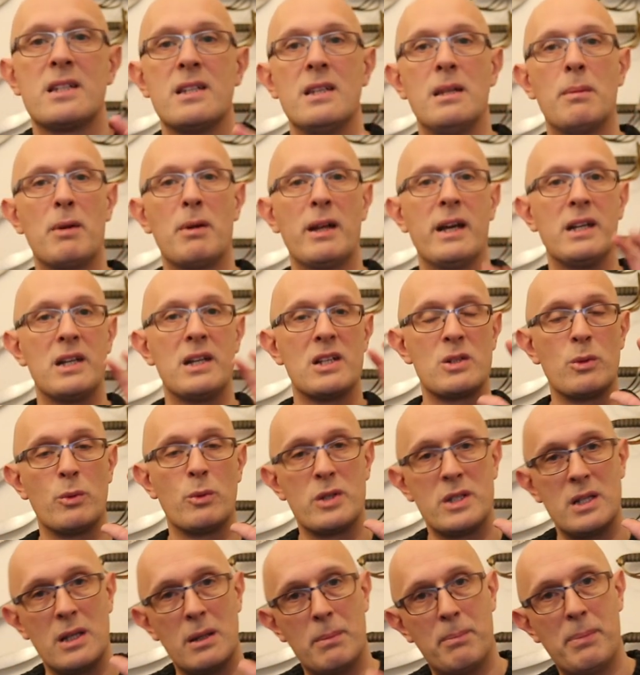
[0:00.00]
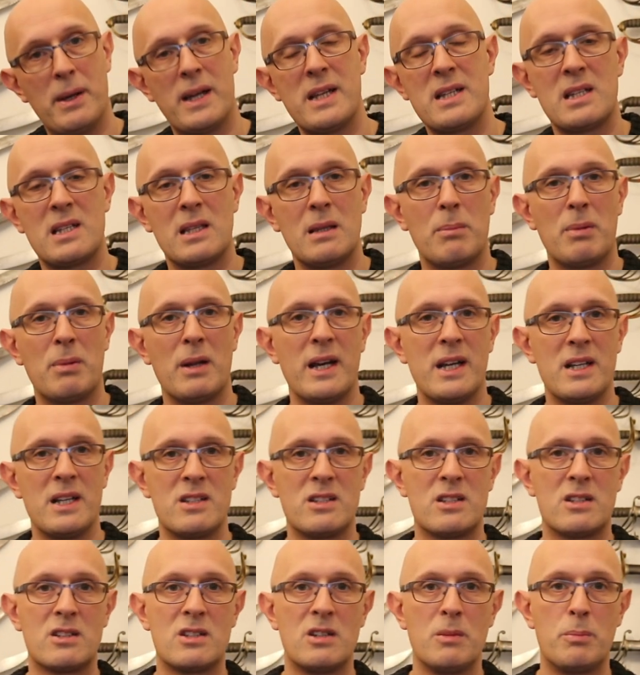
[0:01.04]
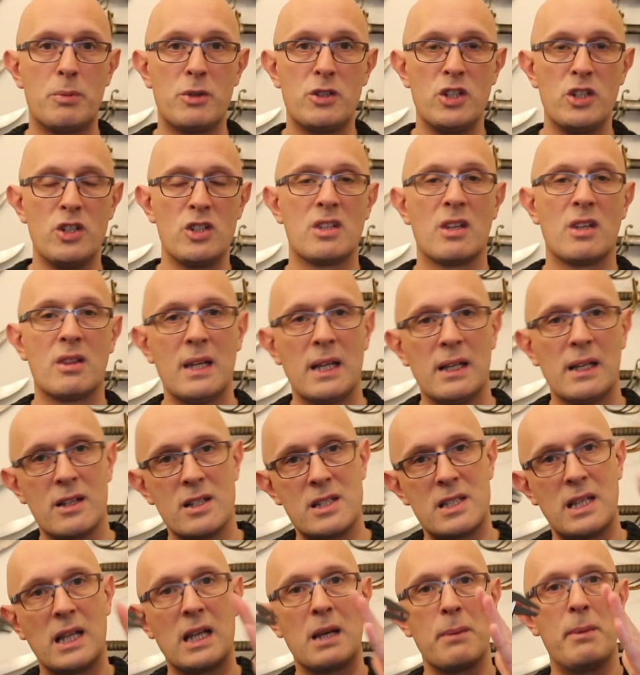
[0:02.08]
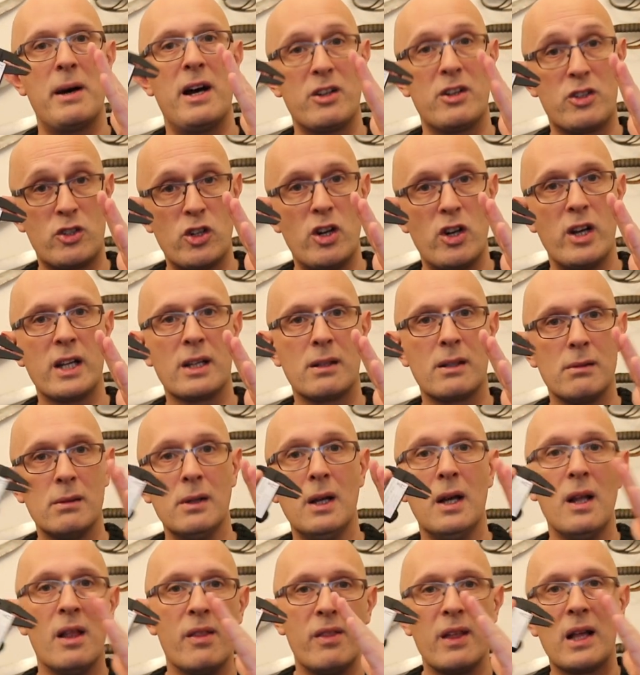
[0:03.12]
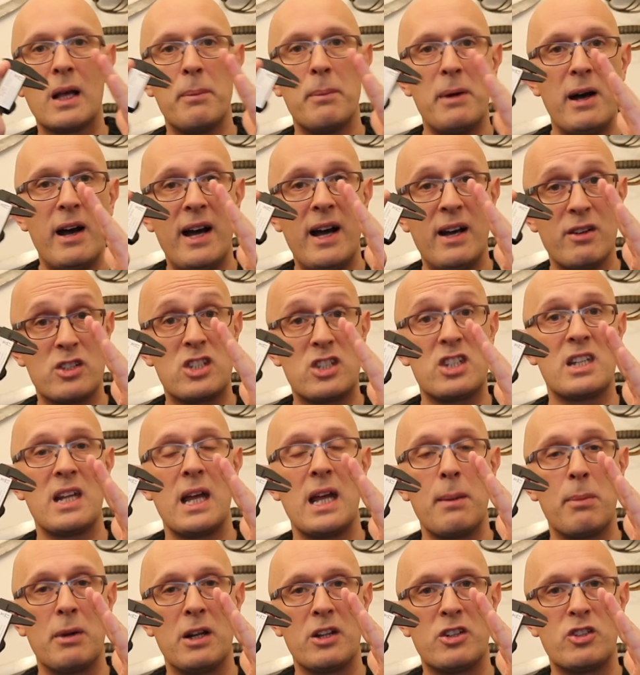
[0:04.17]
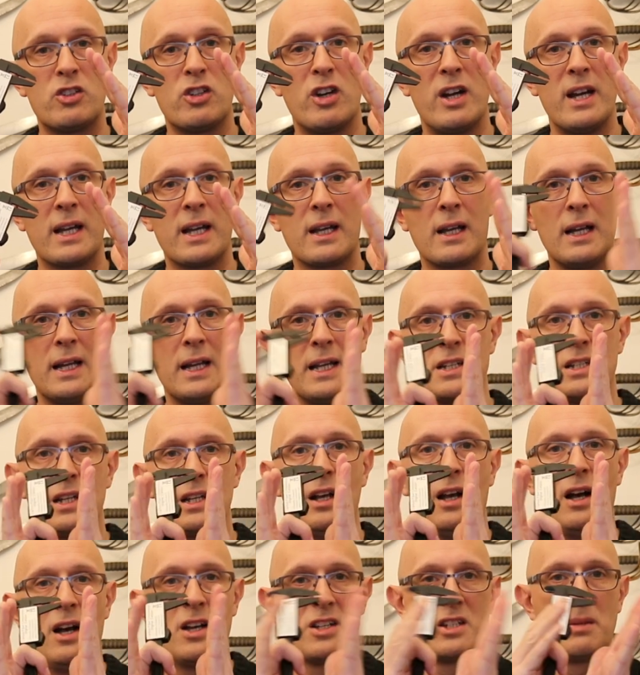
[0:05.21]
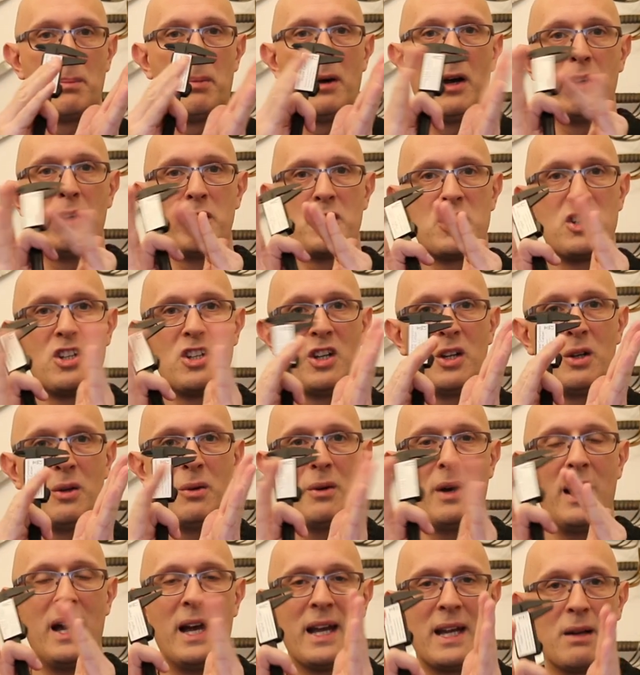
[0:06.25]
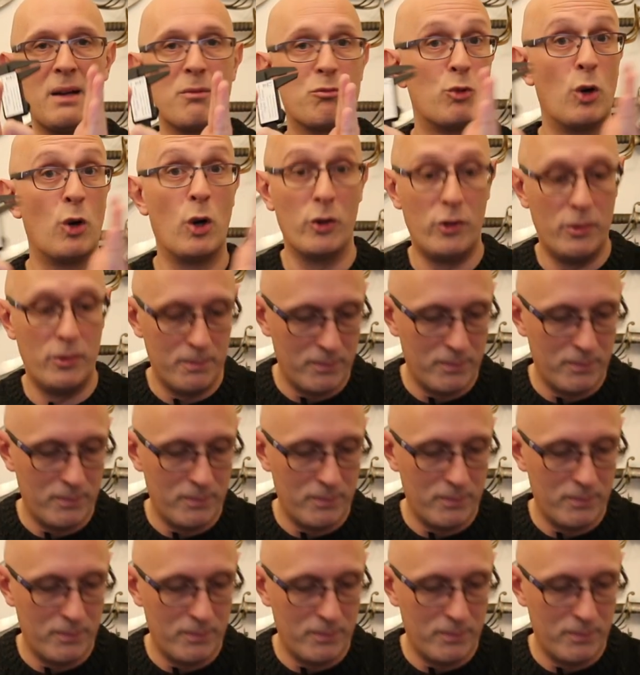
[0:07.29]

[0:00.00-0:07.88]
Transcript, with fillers: in the blade is always at the base of the blade to produce the thickness. Think about a triangle. Think about how stable a triangle is as opposed to a rod.